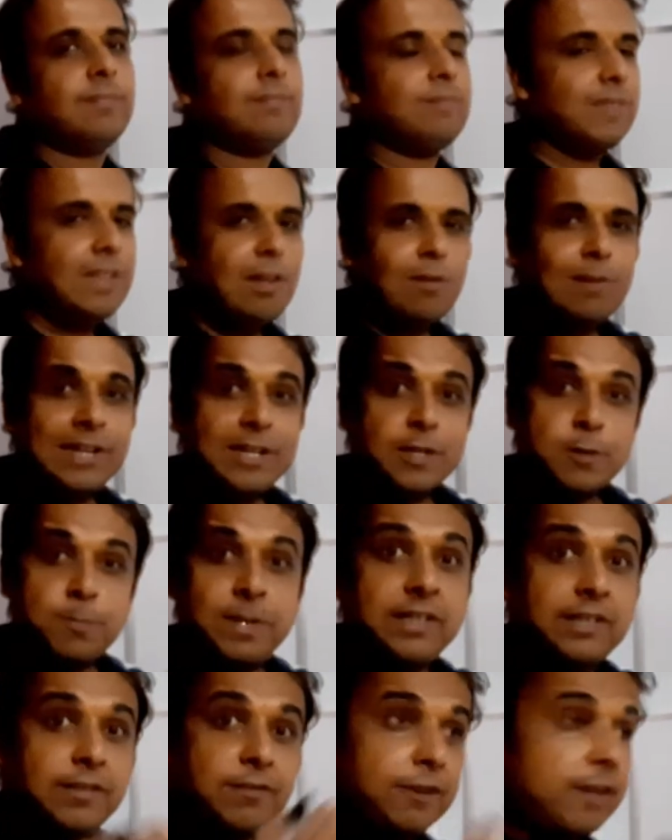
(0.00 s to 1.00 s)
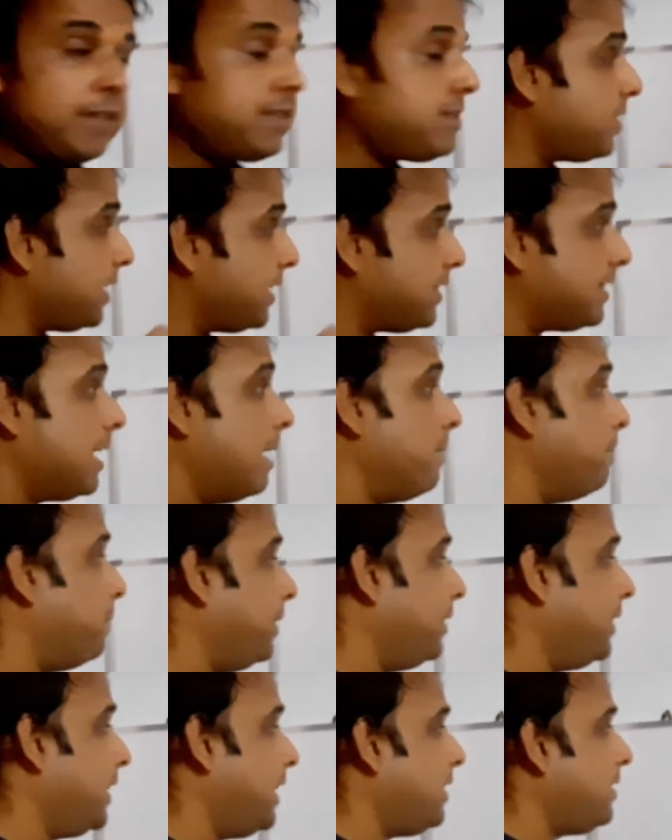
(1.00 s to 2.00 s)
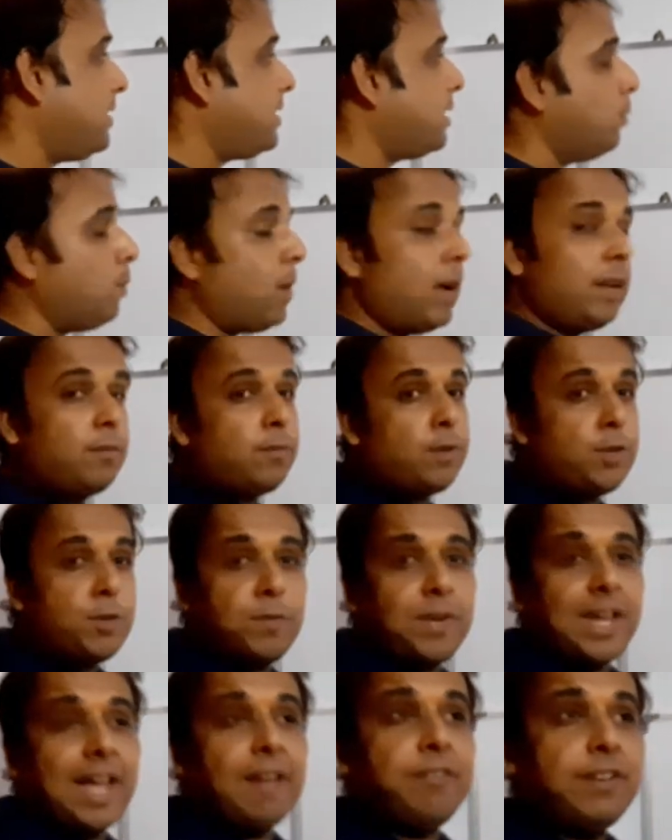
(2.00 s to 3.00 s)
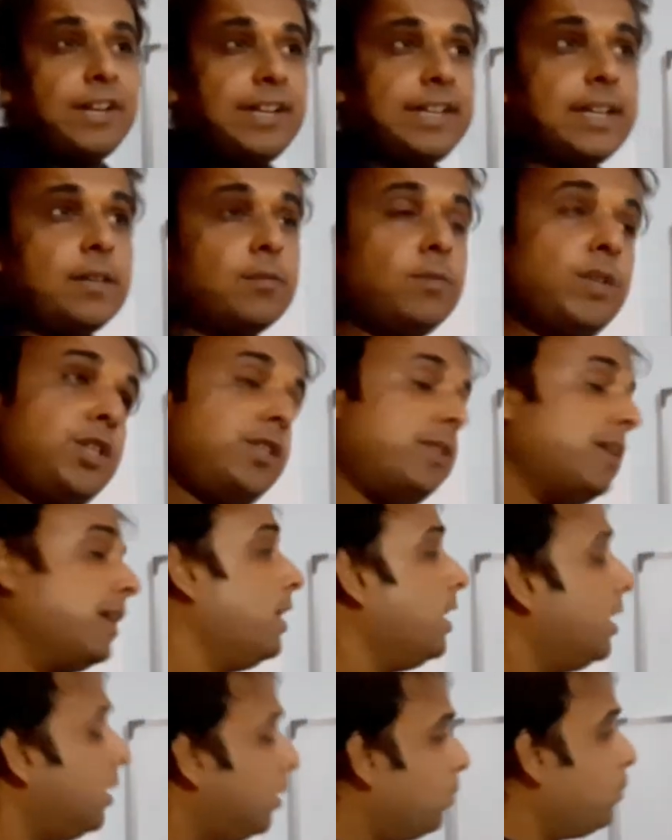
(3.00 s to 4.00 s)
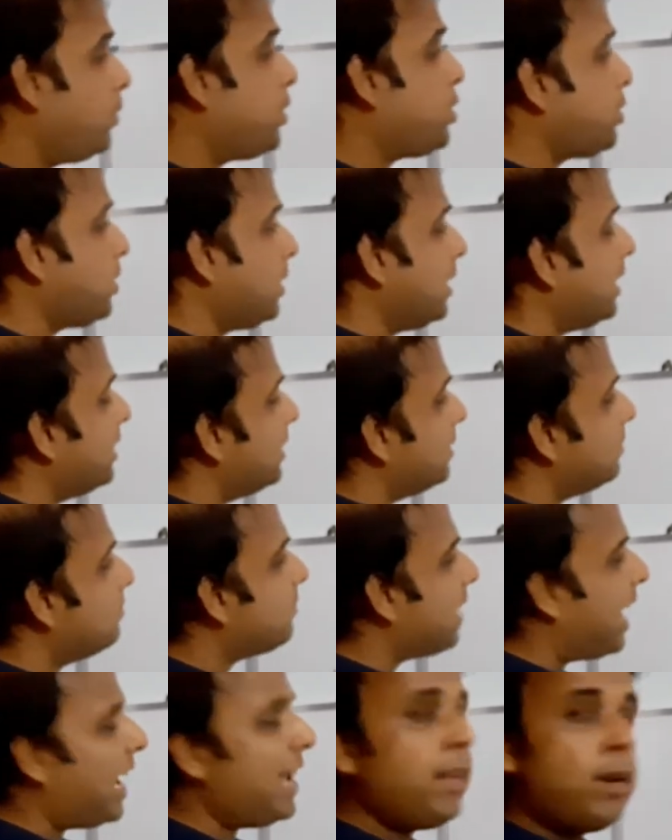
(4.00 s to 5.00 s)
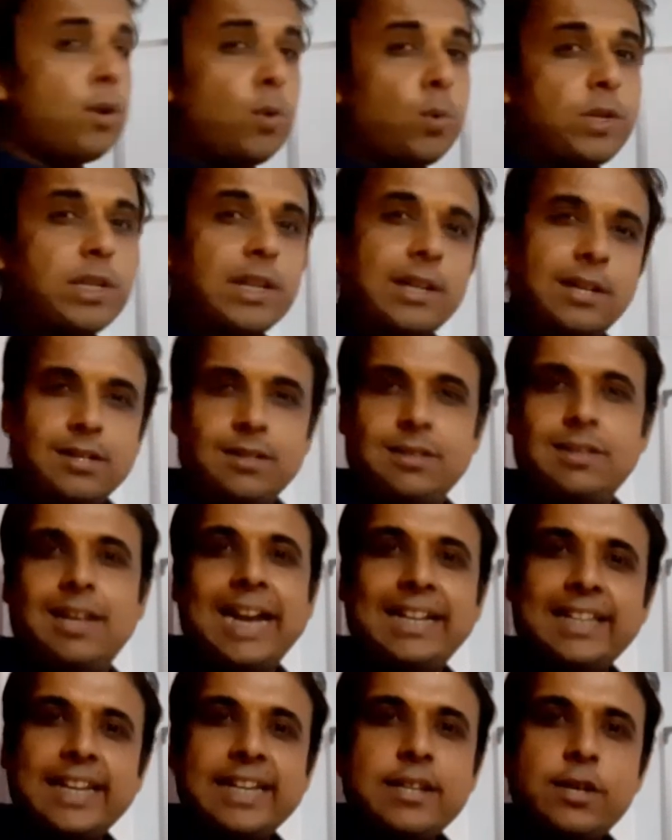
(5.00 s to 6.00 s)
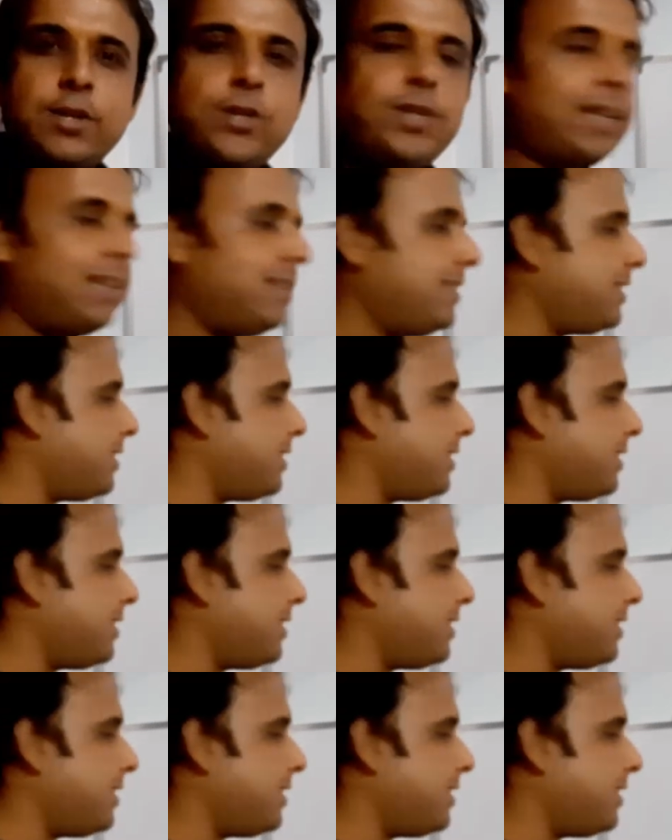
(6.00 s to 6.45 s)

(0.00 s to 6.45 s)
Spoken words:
now let us bring the first example, that is the one which we have written, which I wrote at the initial